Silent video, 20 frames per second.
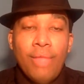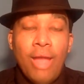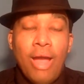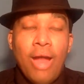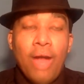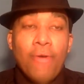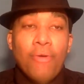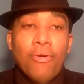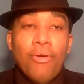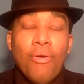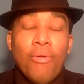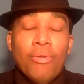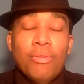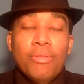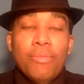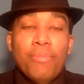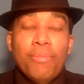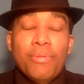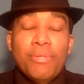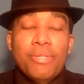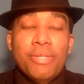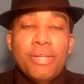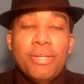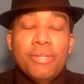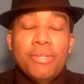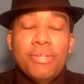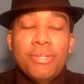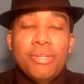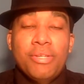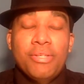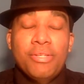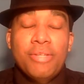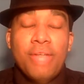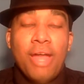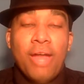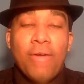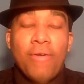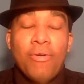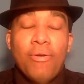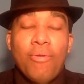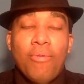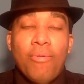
I don't know what the percentage is. I don't know